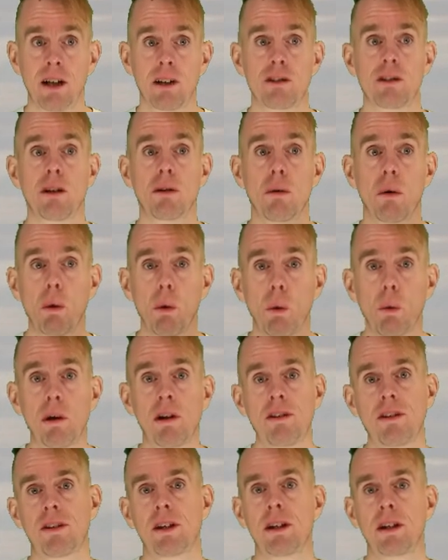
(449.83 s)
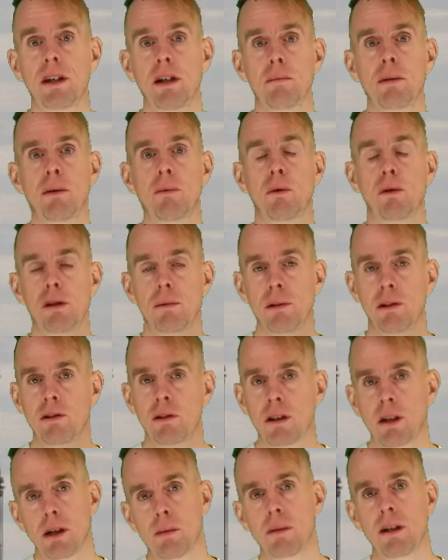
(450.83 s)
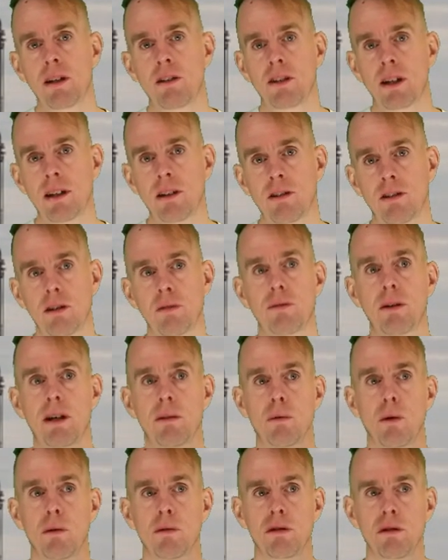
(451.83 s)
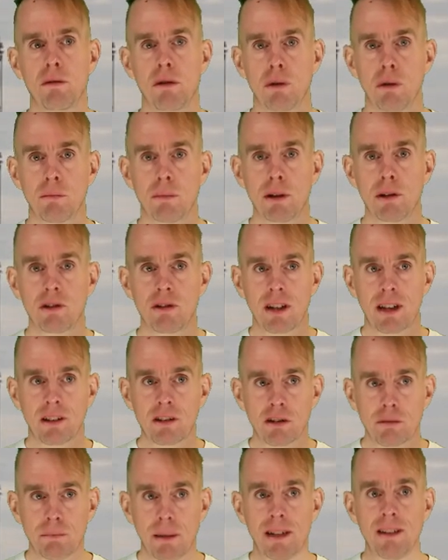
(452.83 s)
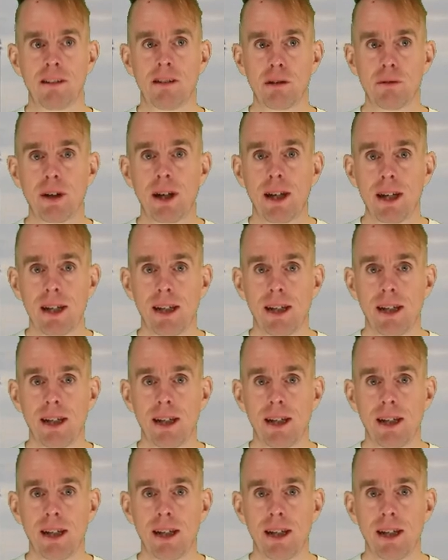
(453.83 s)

So always think about what your most carbon intensive and what your most expensive